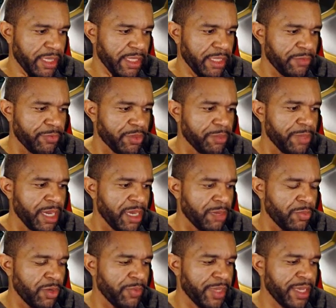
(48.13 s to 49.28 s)
And then for the bottom
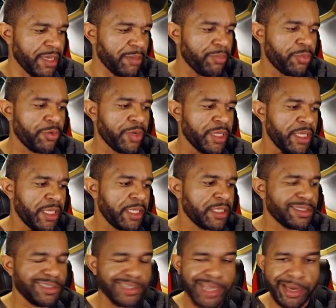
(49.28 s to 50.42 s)
one, we got a pretty
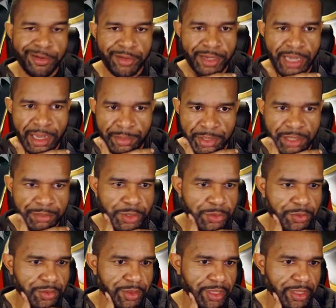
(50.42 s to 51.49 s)
standard comp, Kamun,